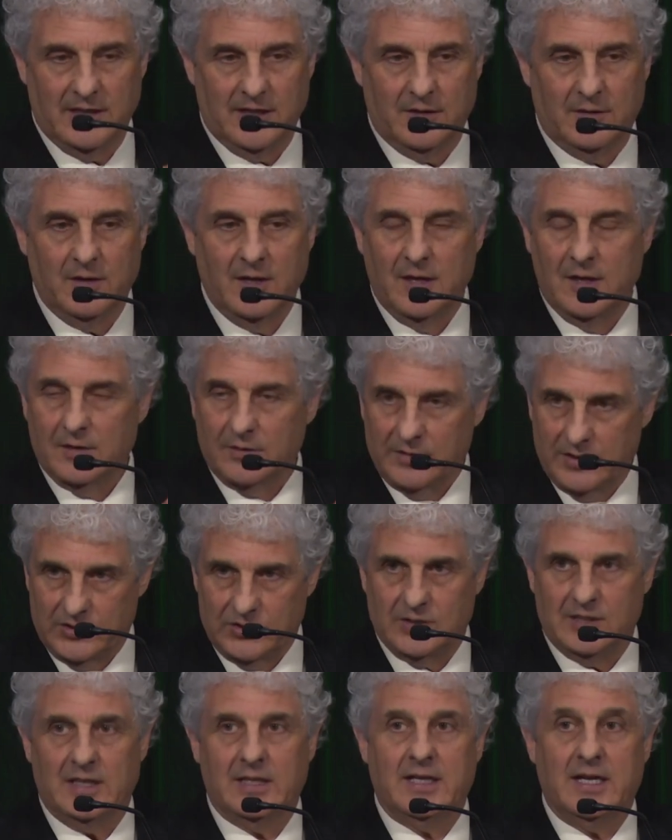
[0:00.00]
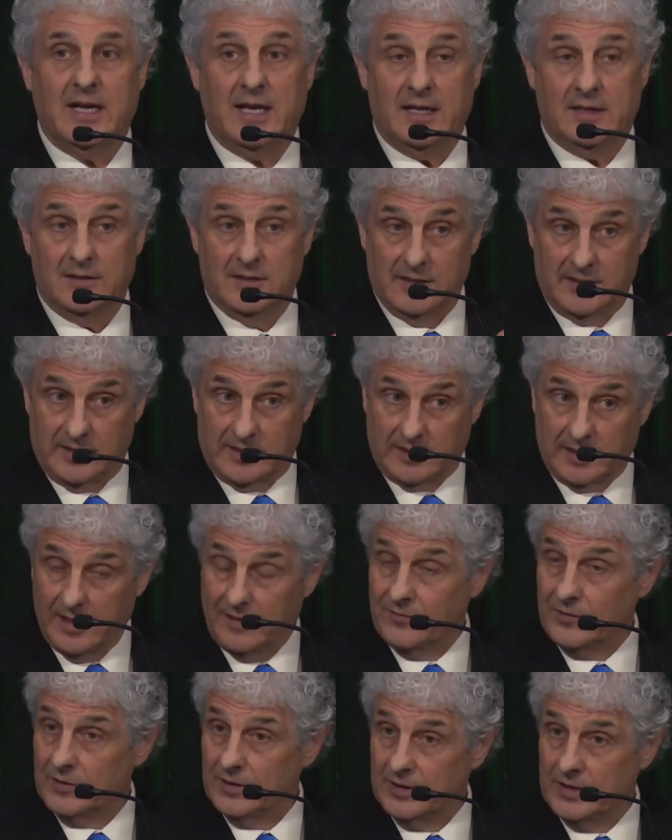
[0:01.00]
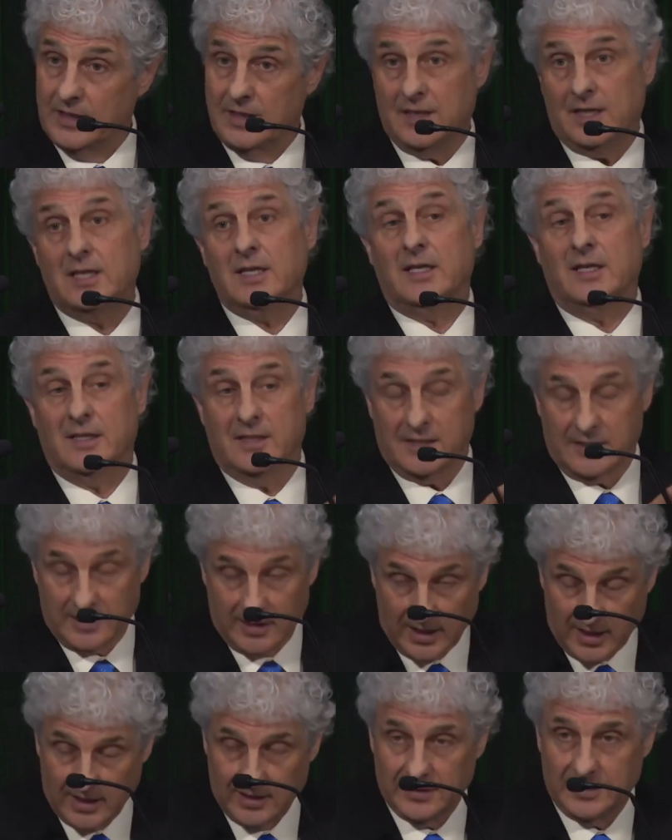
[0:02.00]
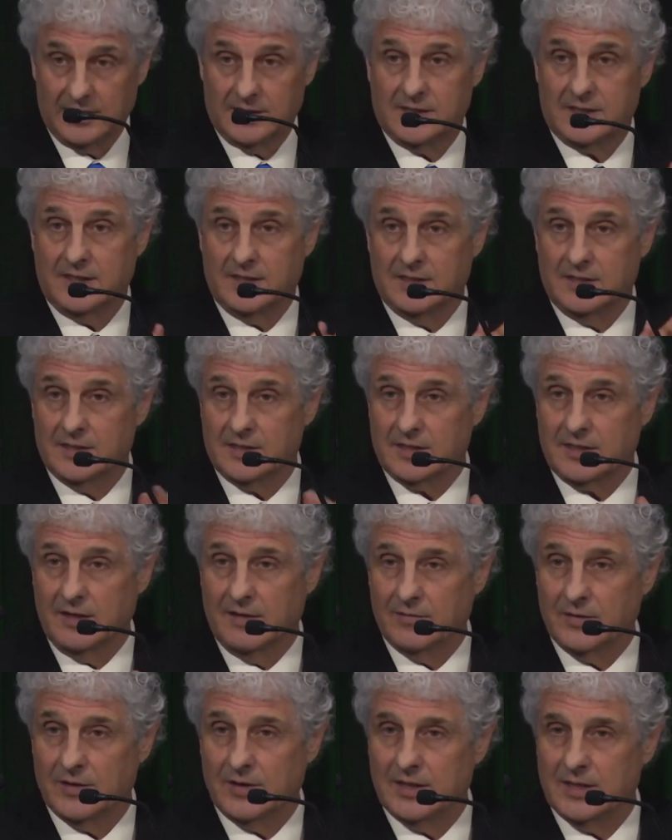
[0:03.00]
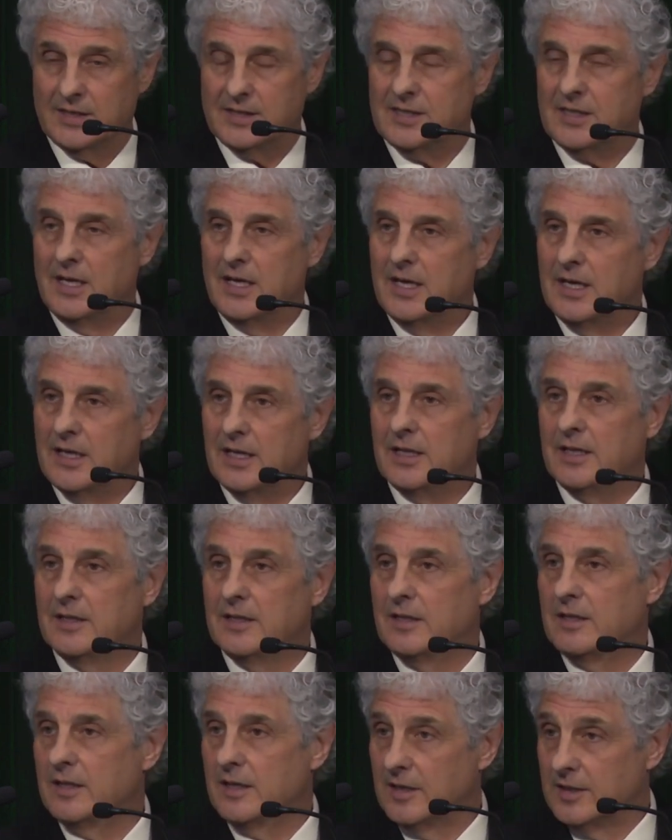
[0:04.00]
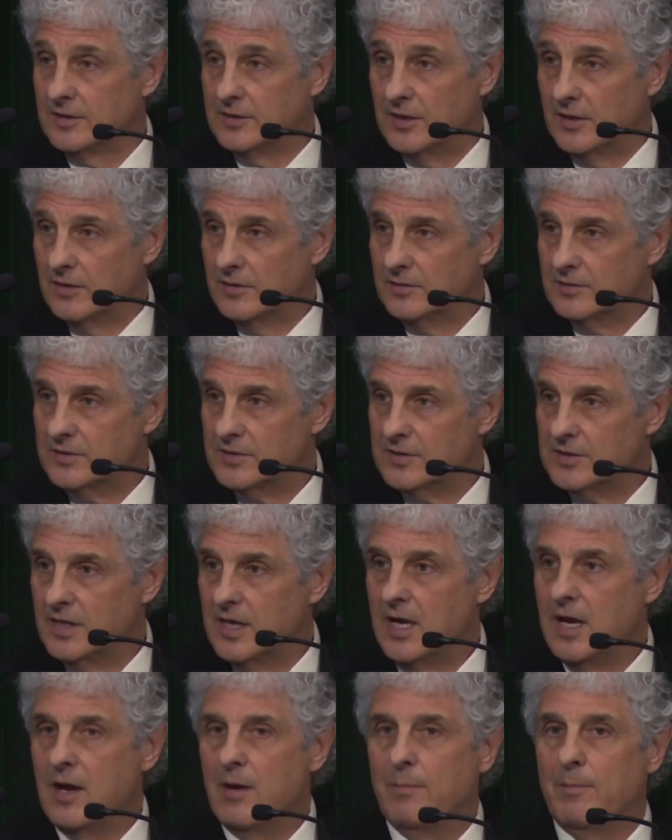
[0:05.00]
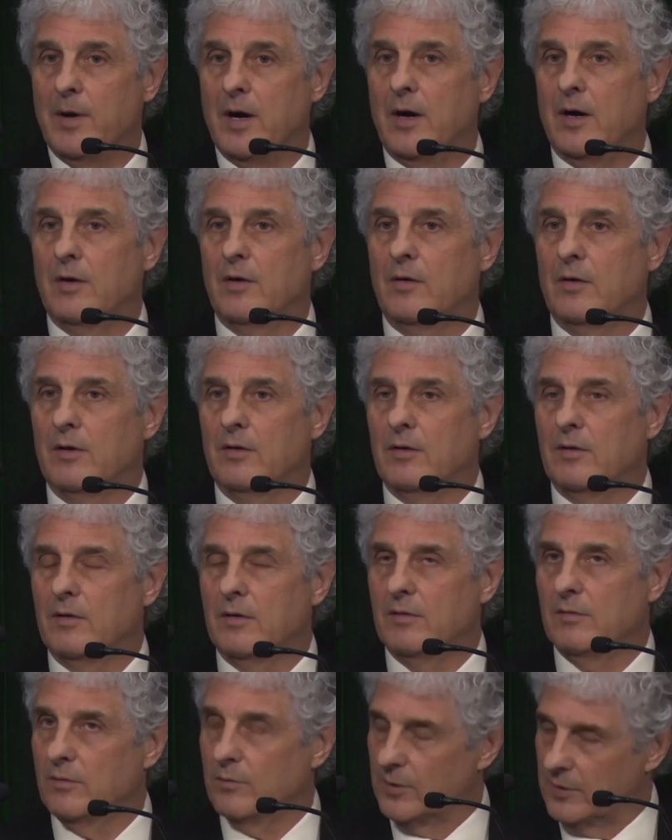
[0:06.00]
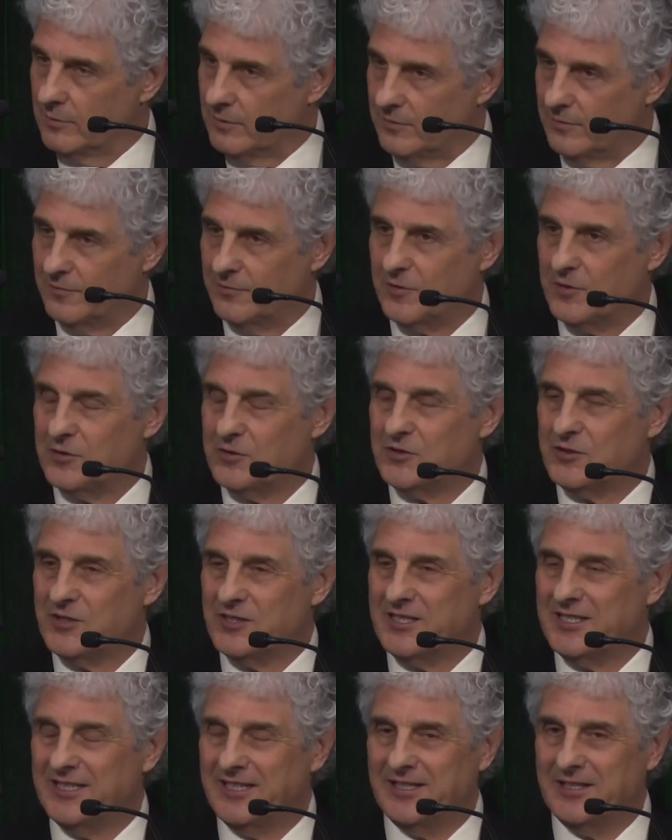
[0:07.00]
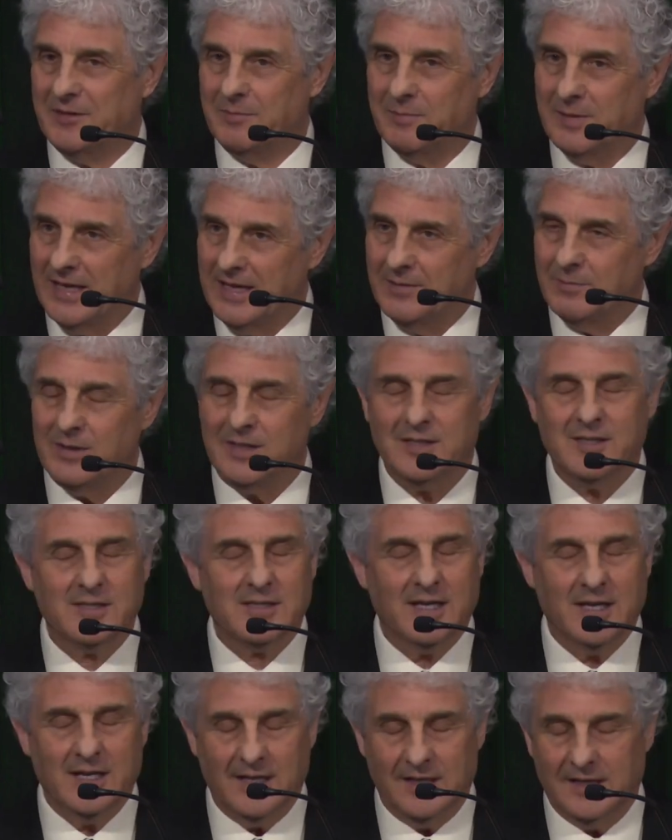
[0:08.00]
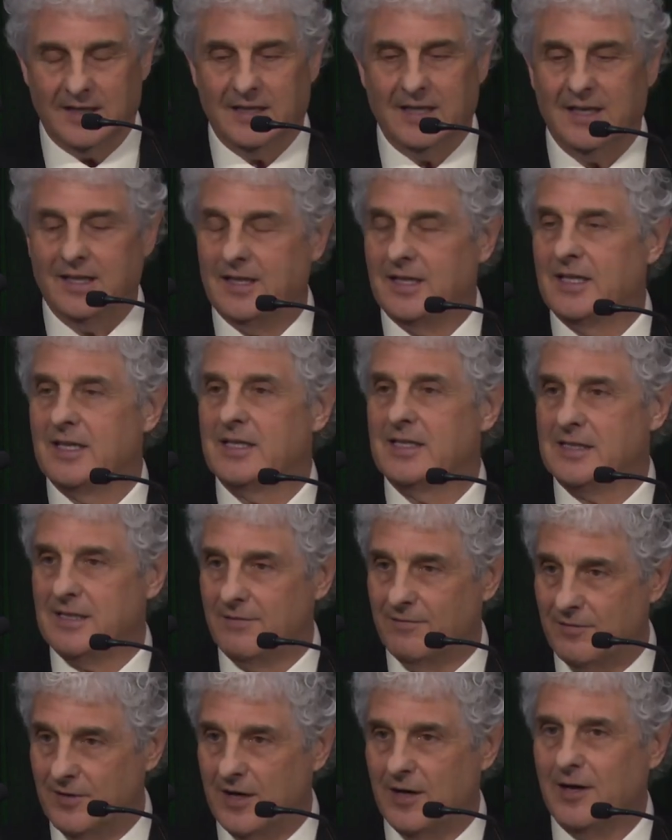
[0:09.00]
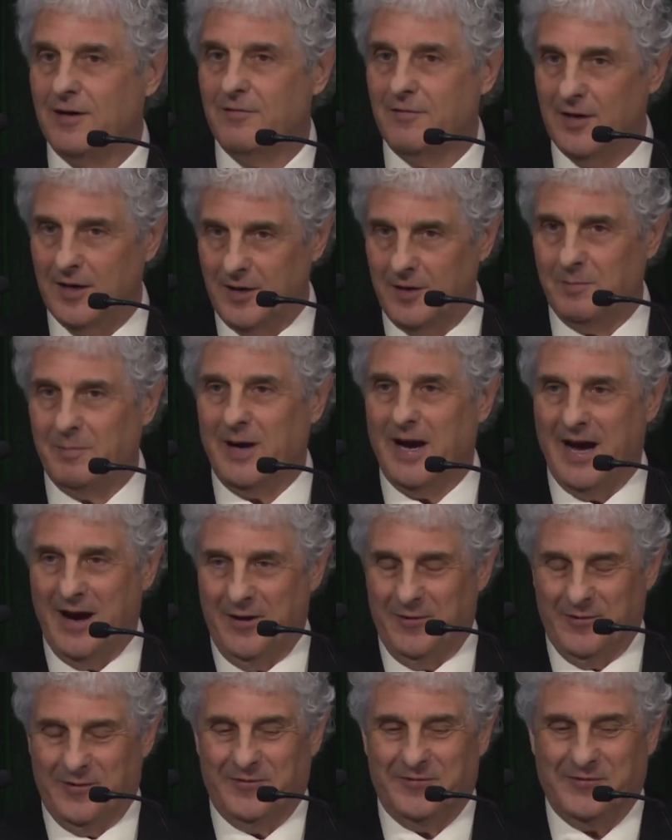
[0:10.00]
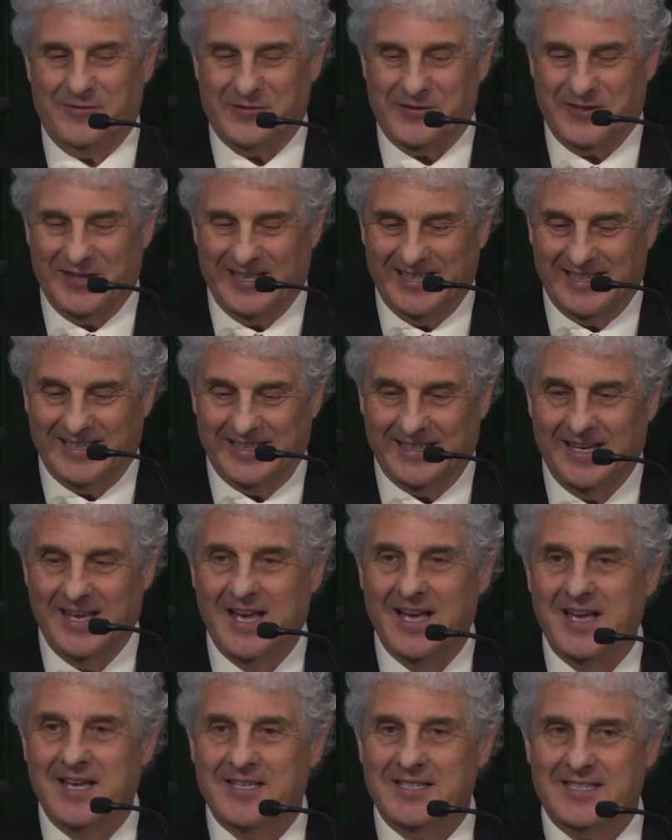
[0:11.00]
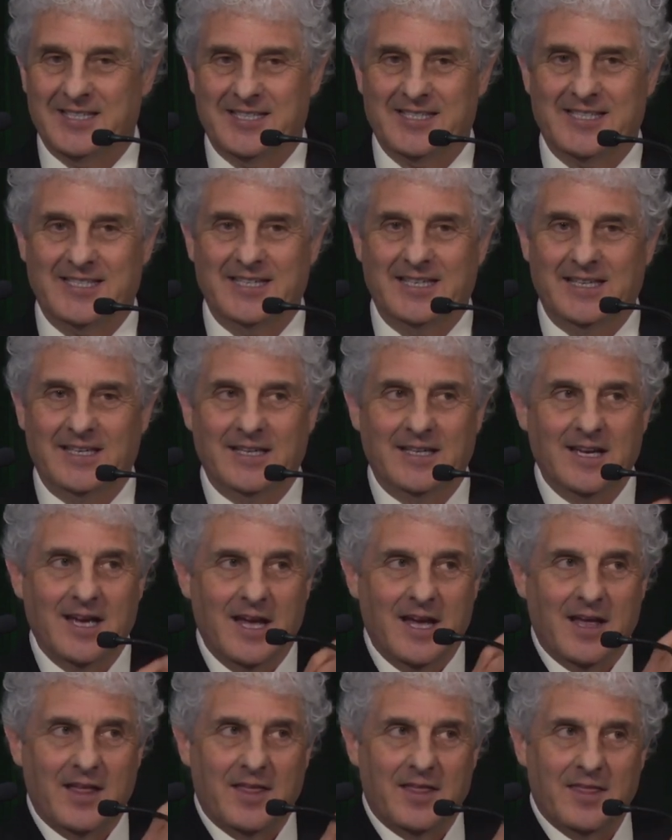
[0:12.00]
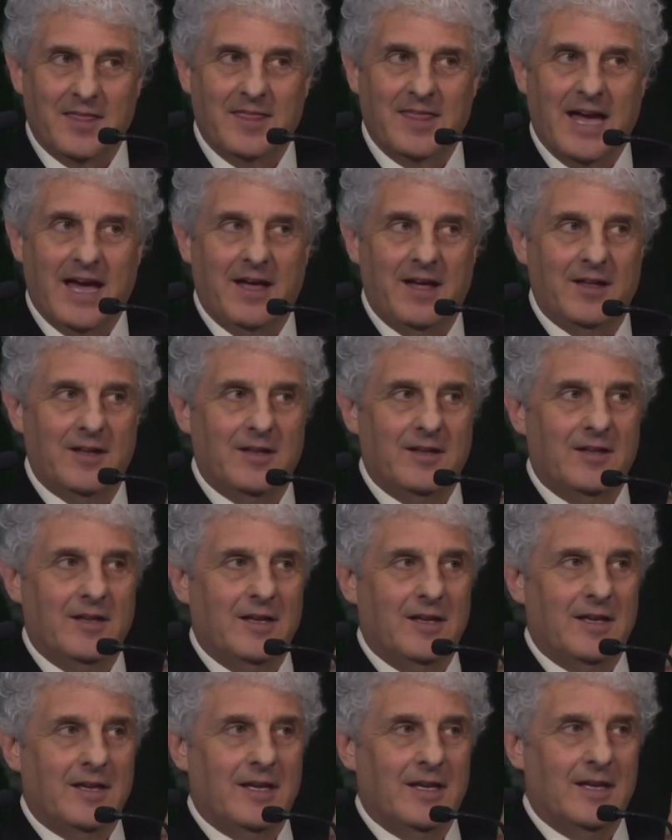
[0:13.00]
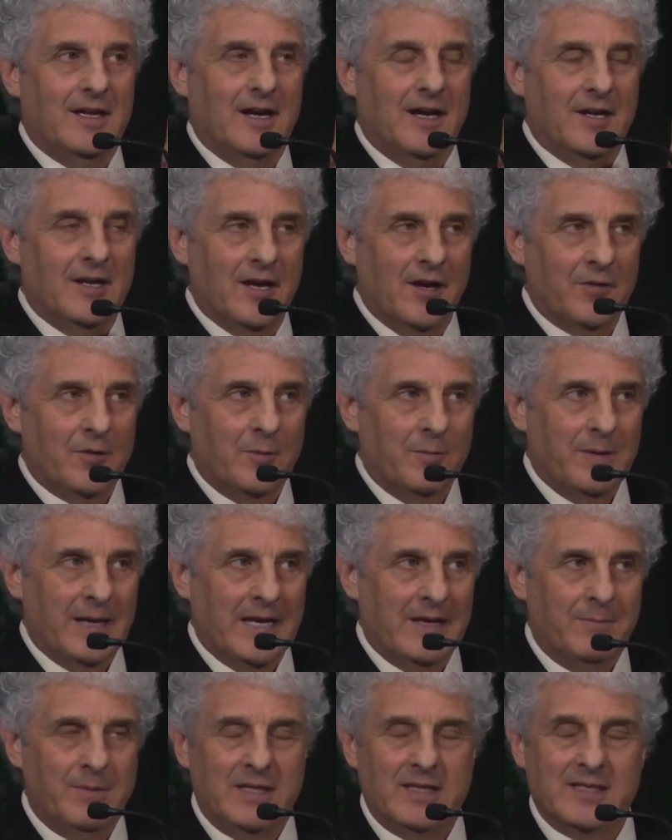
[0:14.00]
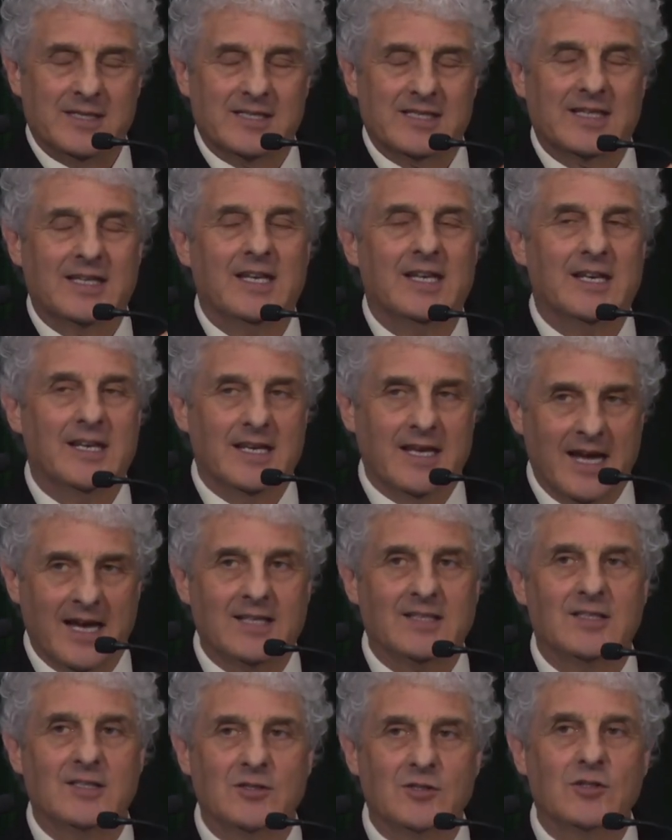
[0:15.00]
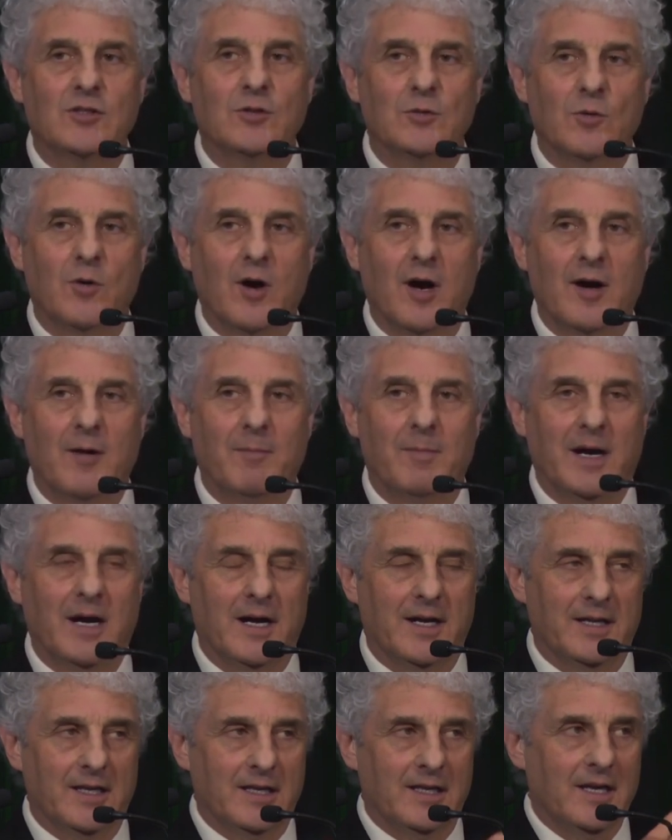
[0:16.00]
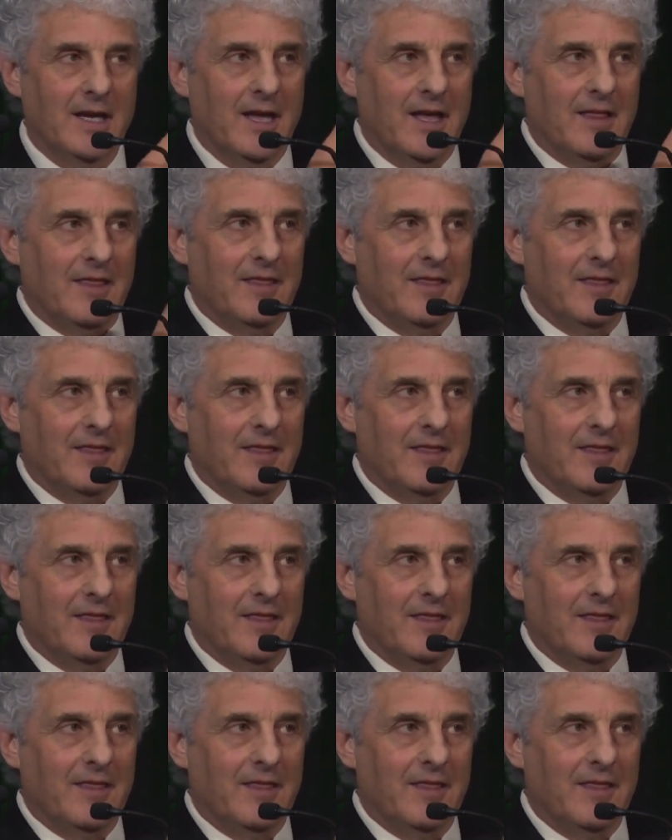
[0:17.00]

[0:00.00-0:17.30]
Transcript: Now, Christian had discovered that, he and his colleagues had discovered this in adults, but we were the first to see it in babies, and again, it is a very, very powerful thing to see that another baby is connected to our body.